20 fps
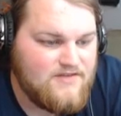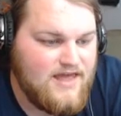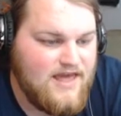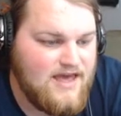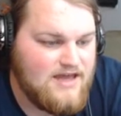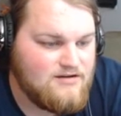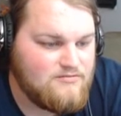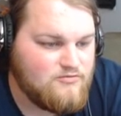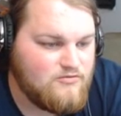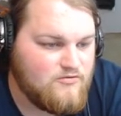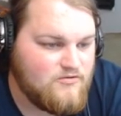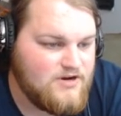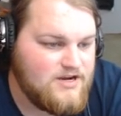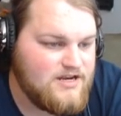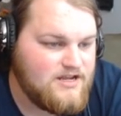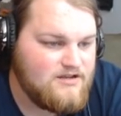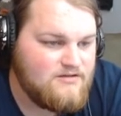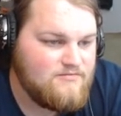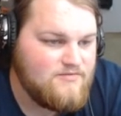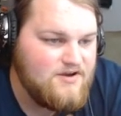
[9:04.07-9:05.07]
had a
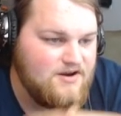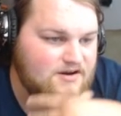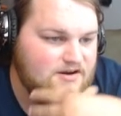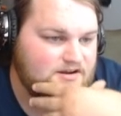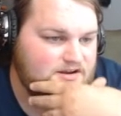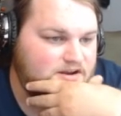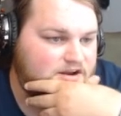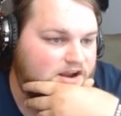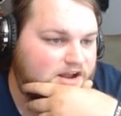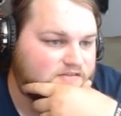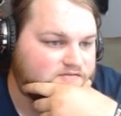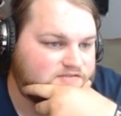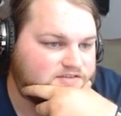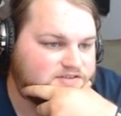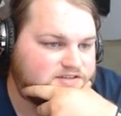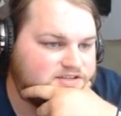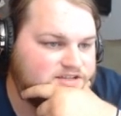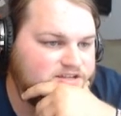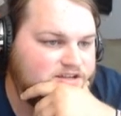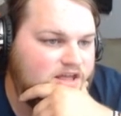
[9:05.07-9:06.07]
breeding pair on here. I haven't
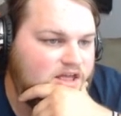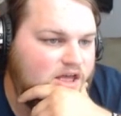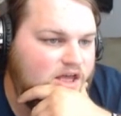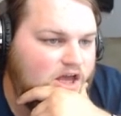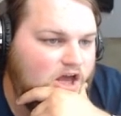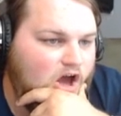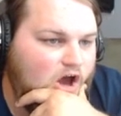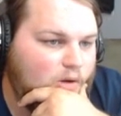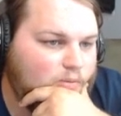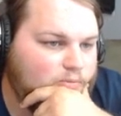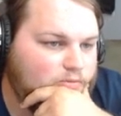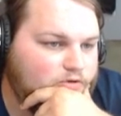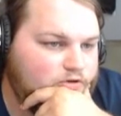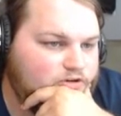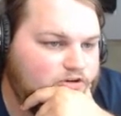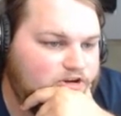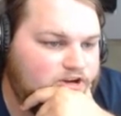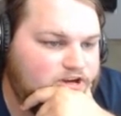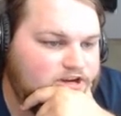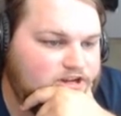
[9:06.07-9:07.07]
seen a
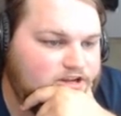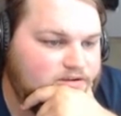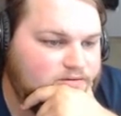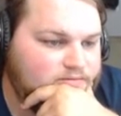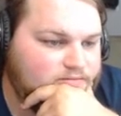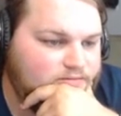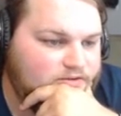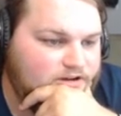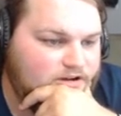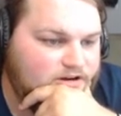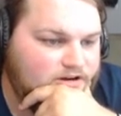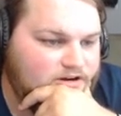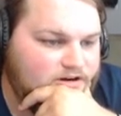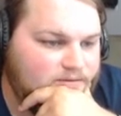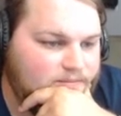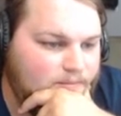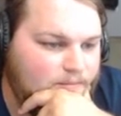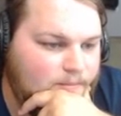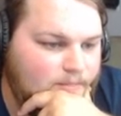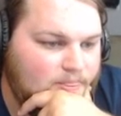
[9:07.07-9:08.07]
breeding pair.
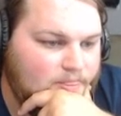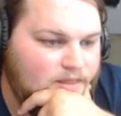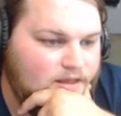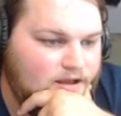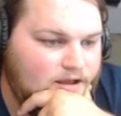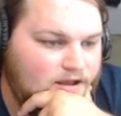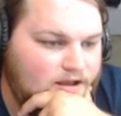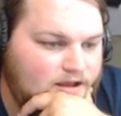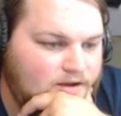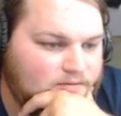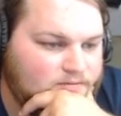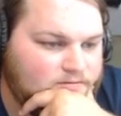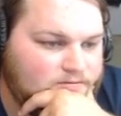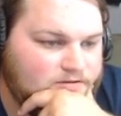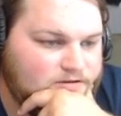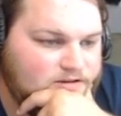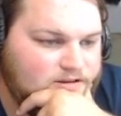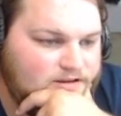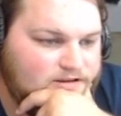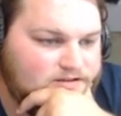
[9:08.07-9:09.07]
I would
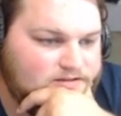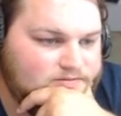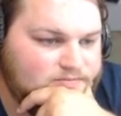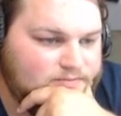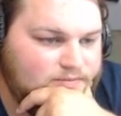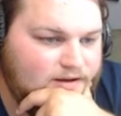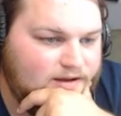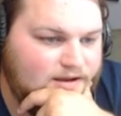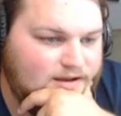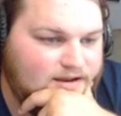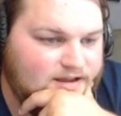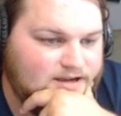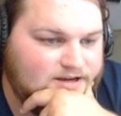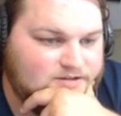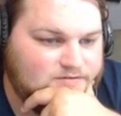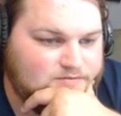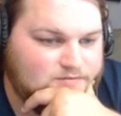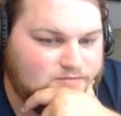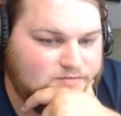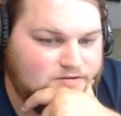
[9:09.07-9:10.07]
really like to buy an
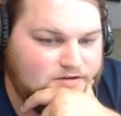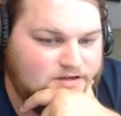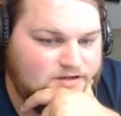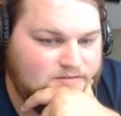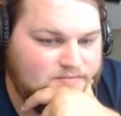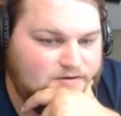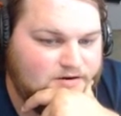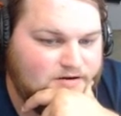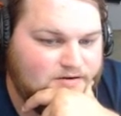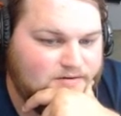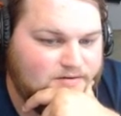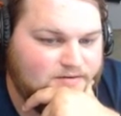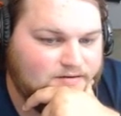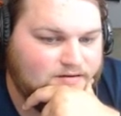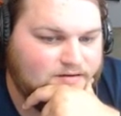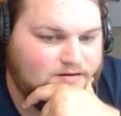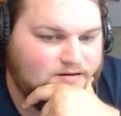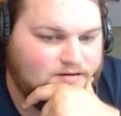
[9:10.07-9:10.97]
actual breeding pair, or